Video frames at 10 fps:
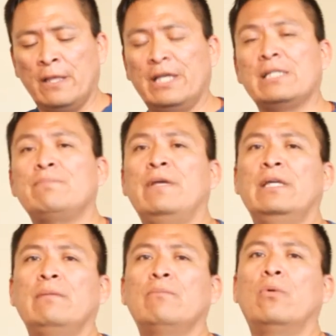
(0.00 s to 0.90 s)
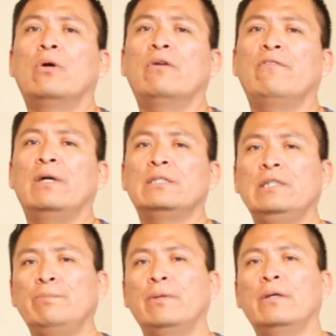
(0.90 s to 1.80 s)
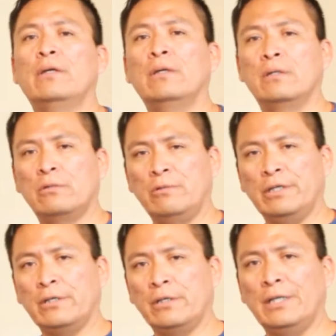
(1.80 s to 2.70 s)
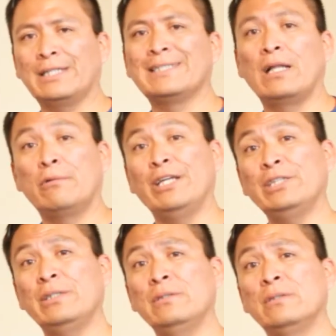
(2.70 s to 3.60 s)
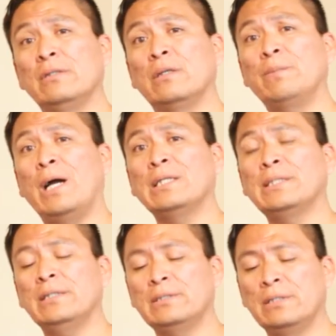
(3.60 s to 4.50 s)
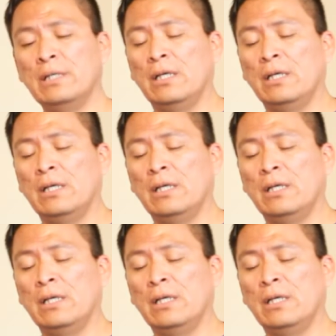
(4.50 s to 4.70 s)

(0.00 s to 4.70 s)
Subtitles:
it's making more of a deeper, quicker acceleration in the process.